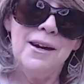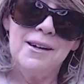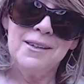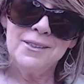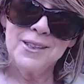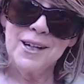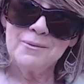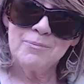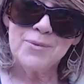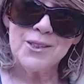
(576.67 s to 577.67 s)
And
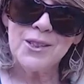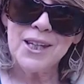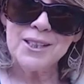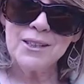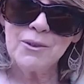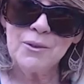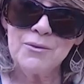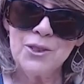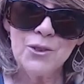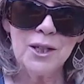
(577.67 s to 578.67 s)
yeah, so thanks
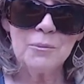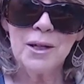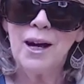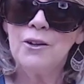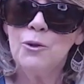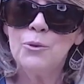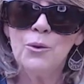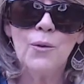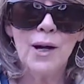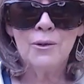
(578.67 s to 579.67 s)
everyone for joining me. I hope
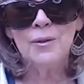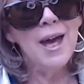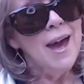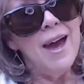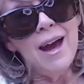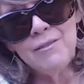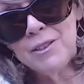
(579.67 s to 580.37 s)
you go out. Have an